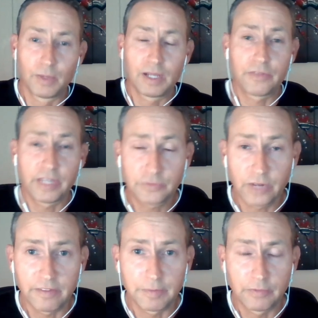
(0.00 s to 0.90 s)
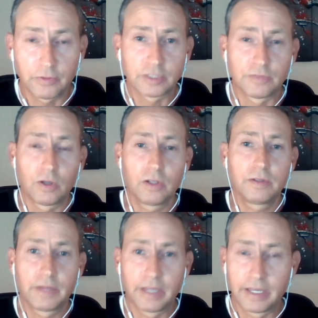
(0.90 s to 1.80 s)
well, thanks for having me, first of
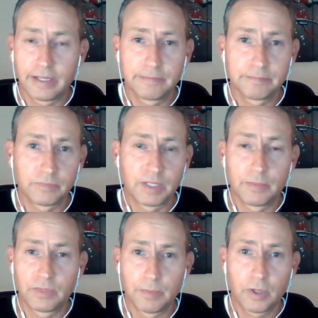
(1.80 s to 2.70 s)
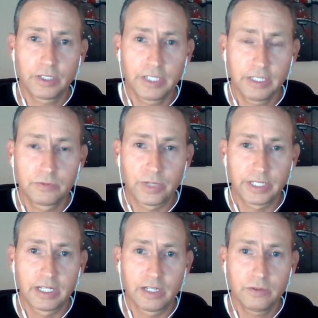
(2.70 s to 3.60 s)
all. The market
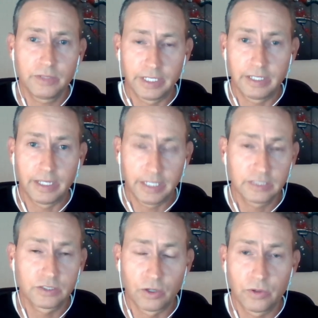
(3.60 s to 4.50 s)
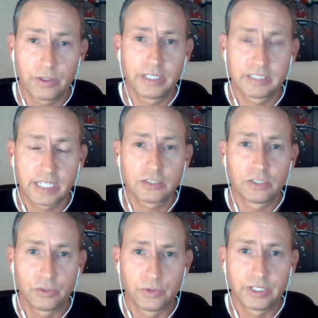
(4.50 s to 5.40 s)
right now, it is growing. It's
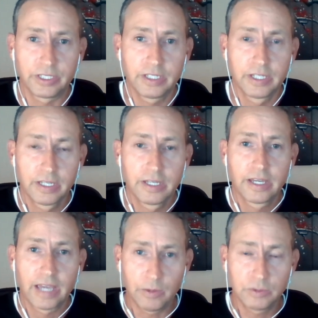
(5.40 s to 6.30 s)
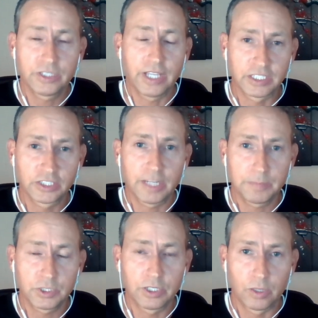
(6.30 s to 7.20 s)
actually doing, I would say,
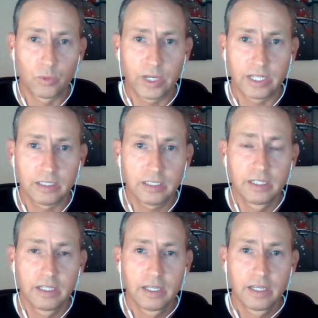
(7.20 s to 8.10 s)
exceptionally well.